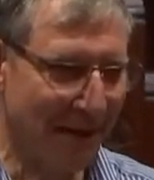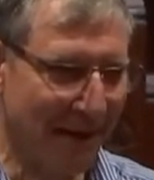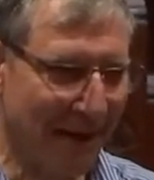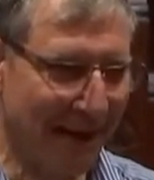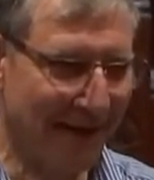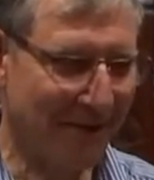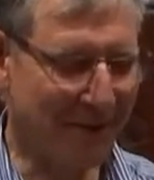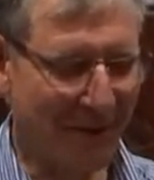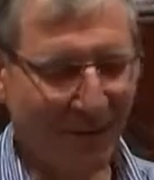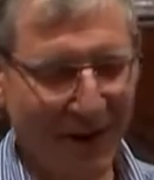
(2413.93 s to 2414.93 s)
And I'd
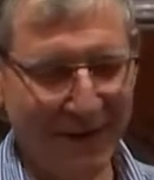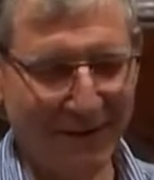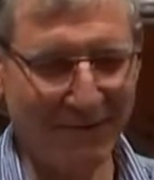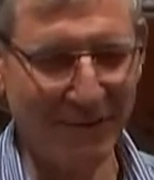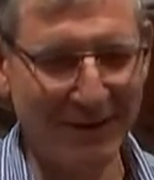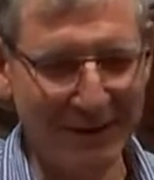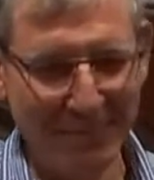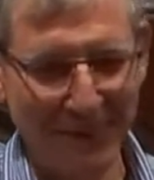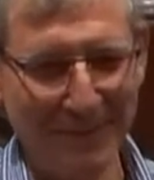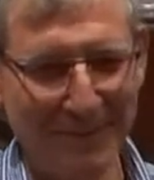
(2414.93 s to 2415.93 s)
be wading through all these
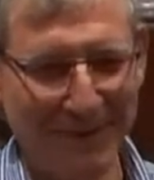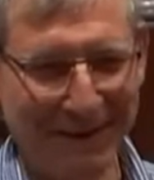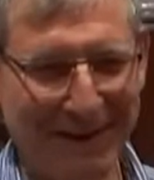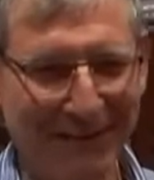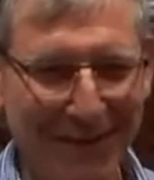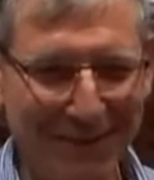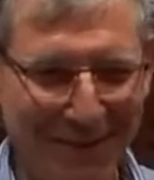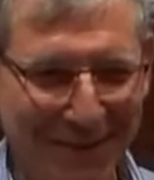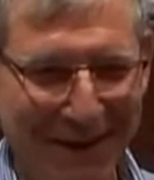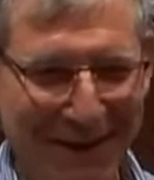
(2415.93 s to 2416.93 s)
people. And then one
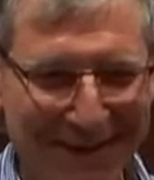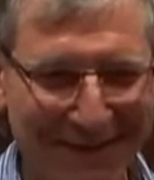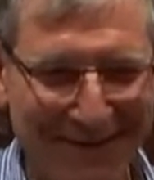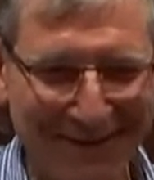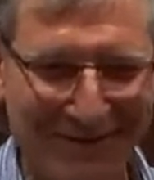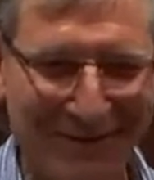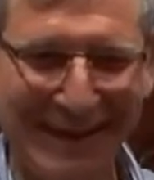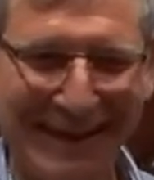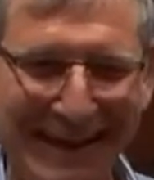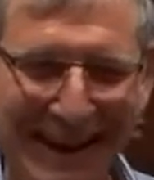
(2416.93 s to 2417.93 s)
morning, as I was
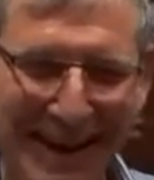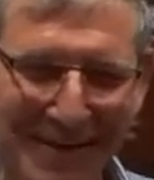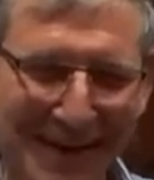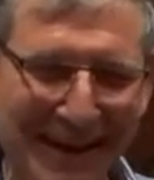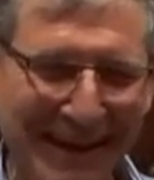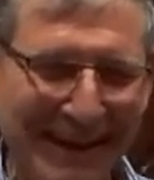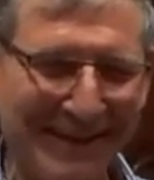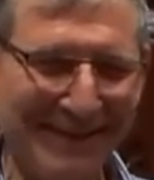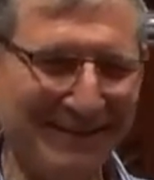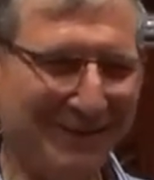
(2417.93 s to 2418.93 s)
trying to get out, I
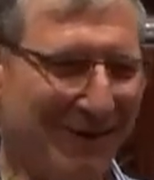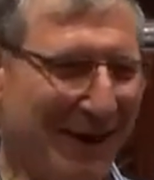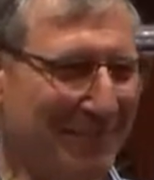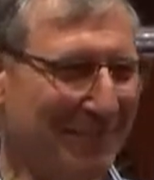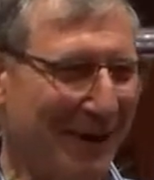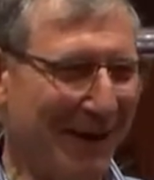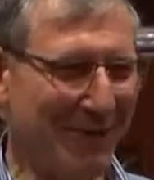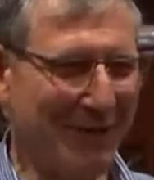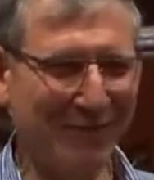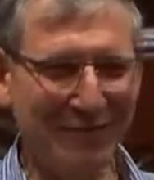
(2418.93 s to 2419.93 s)
heard this great
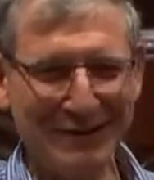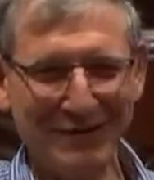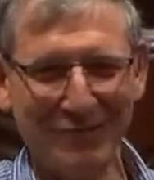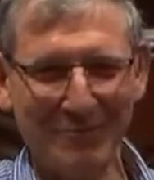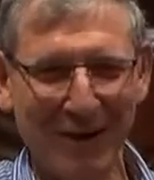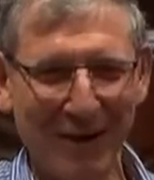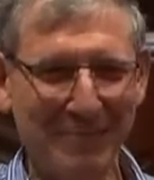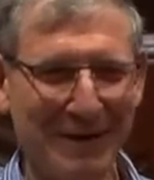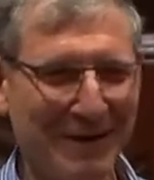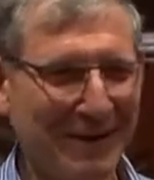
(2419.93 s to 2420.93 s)
bellowing voice from behind
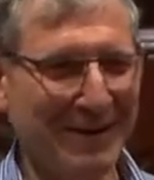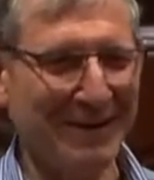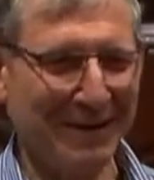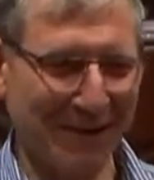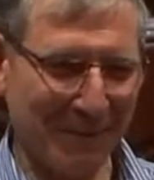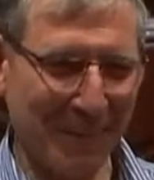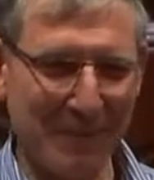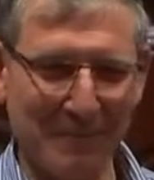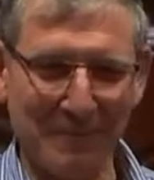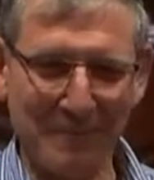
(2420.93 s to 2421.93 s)
me.
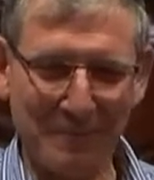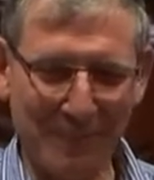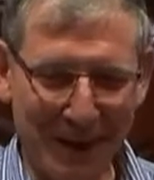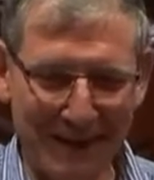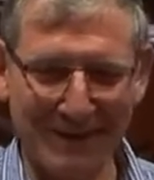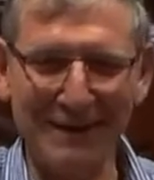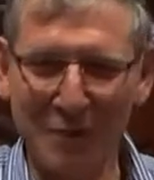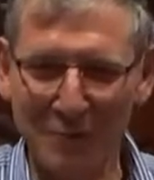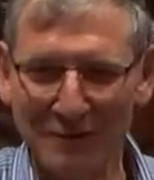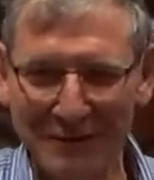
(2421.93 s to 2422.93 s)
Barashi
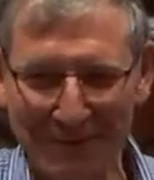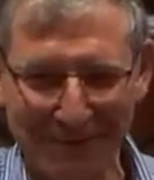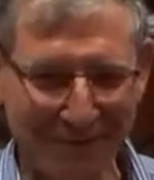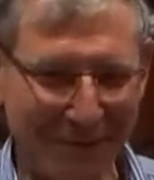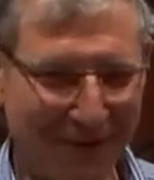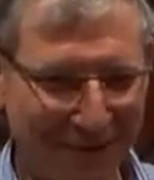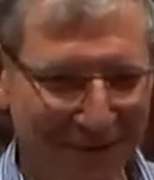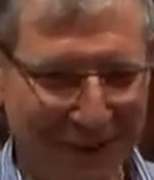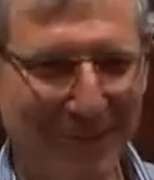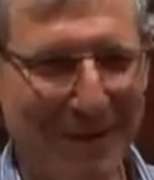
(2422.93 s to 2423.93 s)
Yawuchi,
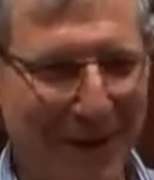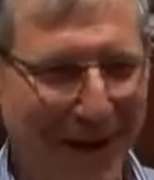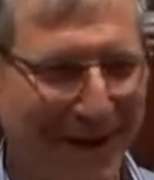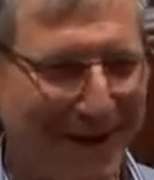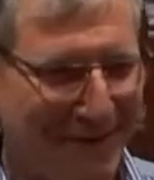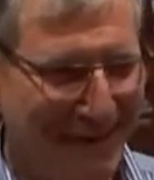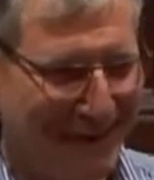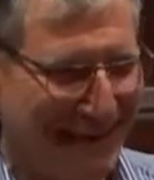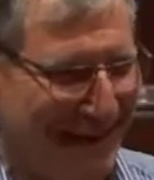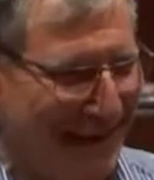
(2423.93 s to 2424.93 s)
Bakashi Babaya
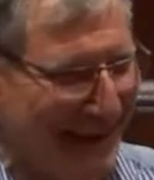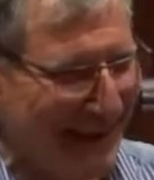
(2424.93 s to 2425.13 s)
Ravinci.